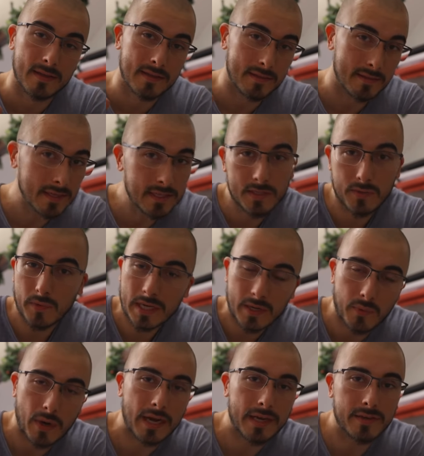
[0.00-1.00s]
these
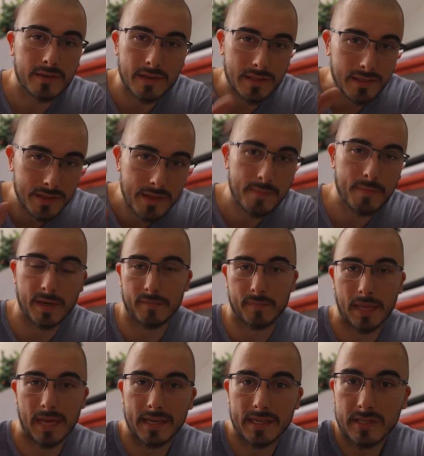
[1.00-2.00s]
require a little bit of
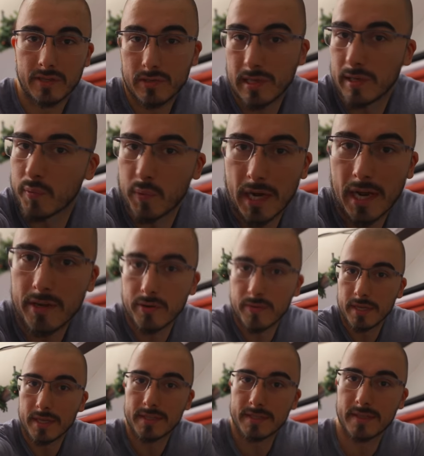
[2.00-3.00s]
planning. Usually what I do
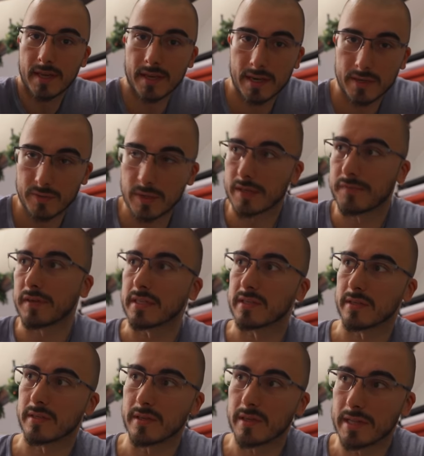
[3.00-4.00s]
is that I try to find
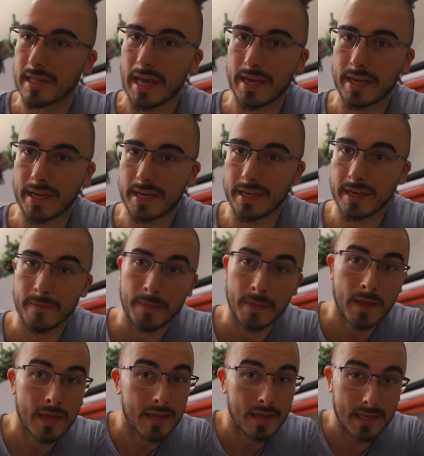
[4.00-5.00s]
some good lighting,
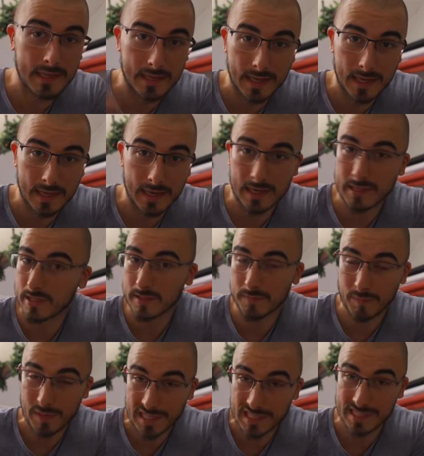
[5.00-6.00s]
and then I
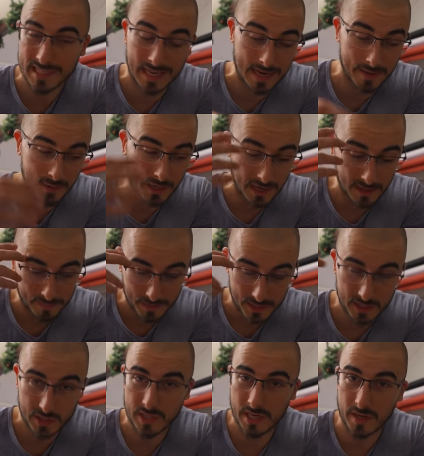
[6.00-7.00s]
just place the camera
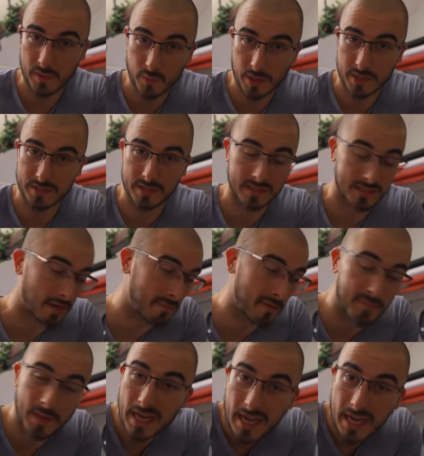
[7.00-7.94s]
and share what is on top of my